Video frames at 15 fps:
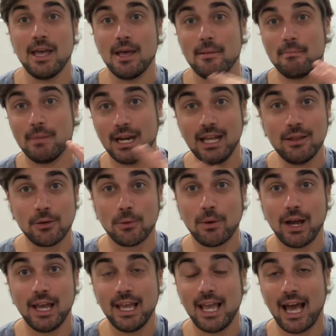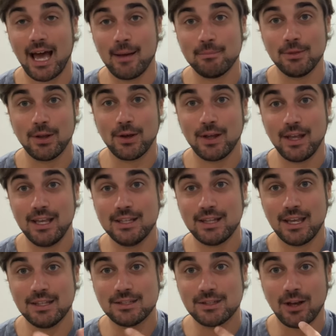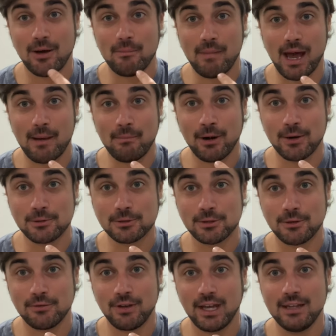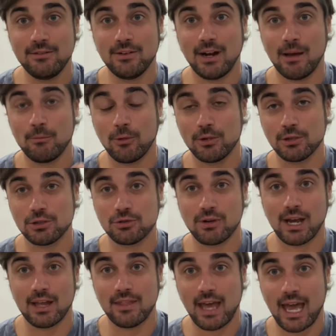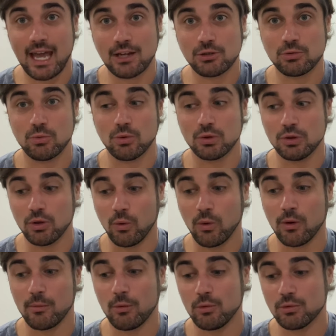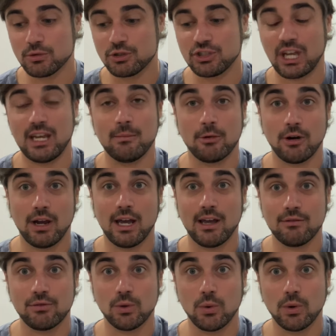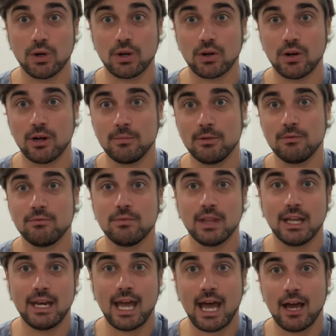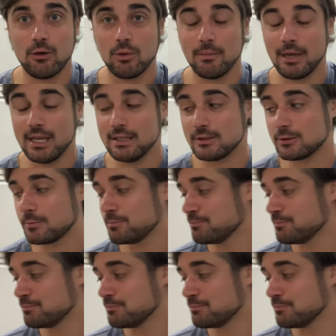but either way, it's not my personal favorite. I'm wanting to try the actual normal Samurai fluorocarbon that Daiwa makes.